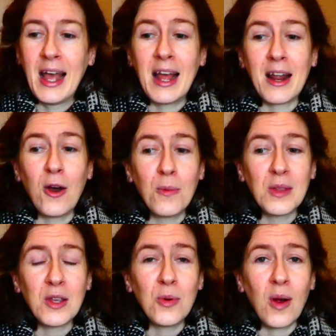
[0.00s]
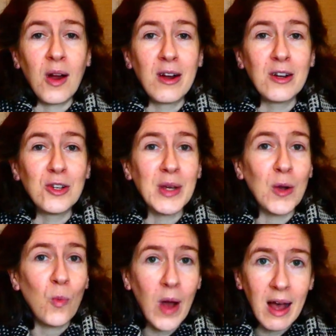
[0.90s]
And I hope that you are
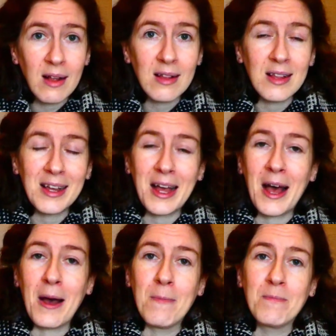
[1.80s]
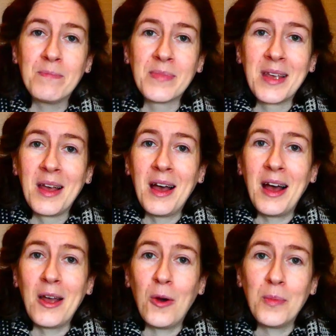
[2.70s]
doing well.
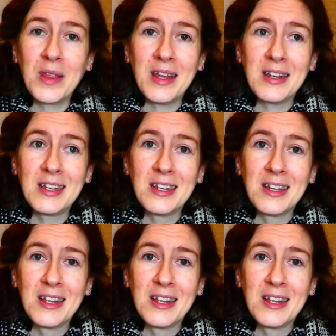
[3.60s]
I hope that